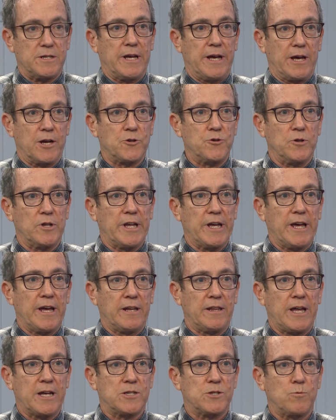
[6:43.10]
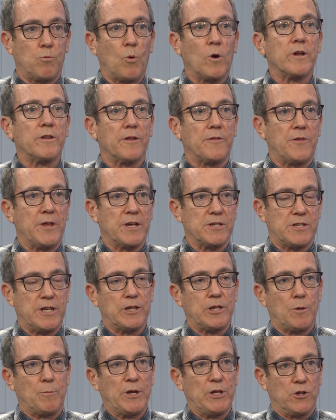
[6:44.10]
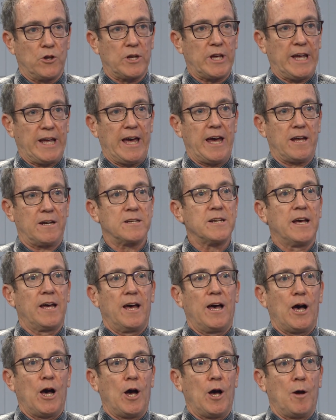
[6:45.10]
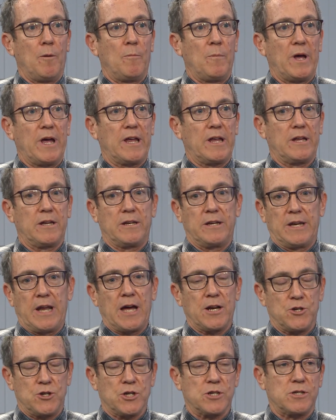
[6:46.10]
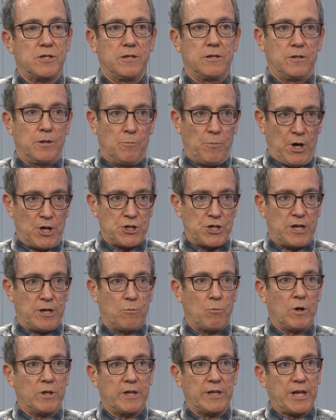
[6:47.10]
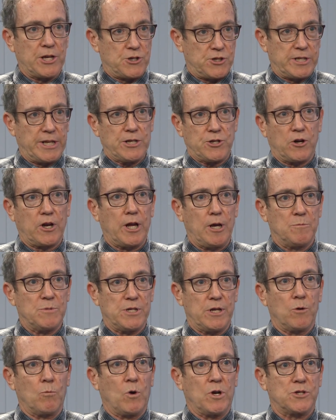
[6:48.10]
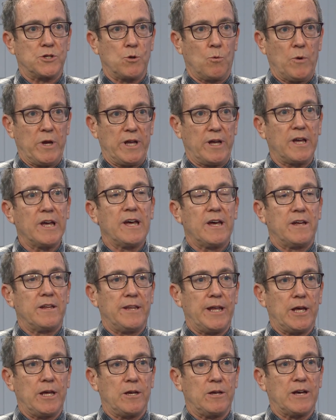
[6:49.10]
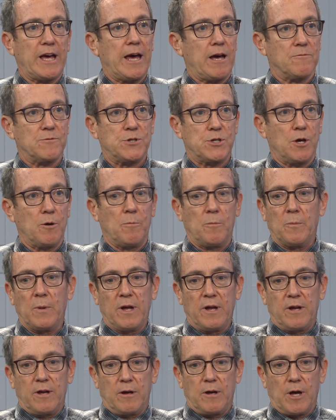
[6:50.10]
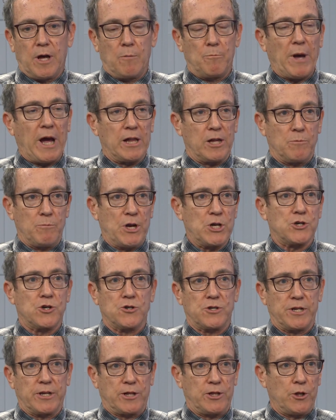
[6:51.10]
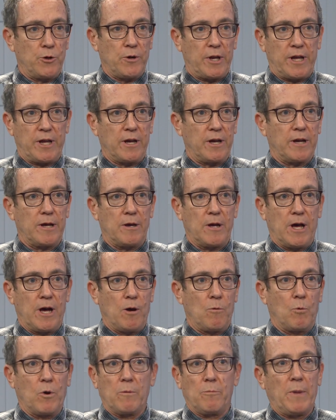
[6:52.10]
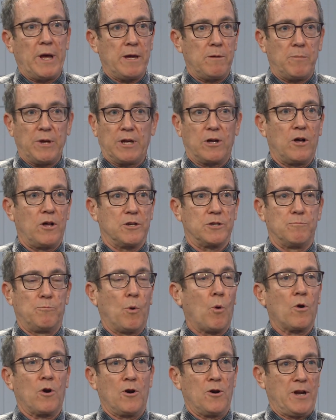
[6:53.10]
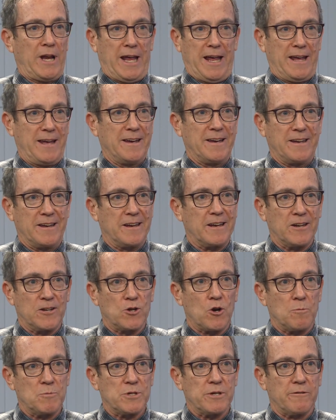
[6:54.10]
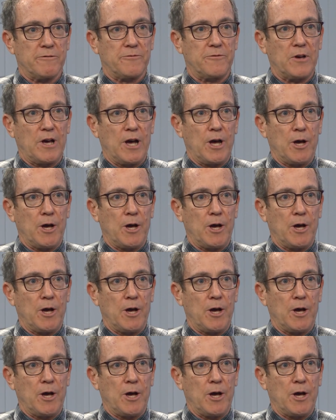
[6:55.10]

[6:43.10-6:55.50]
actually, and that's one of the things that they'll be looking at, not just the budget. When the legislature comes in once a week, they have some ballot measures, including what may be called Border Day, in terms of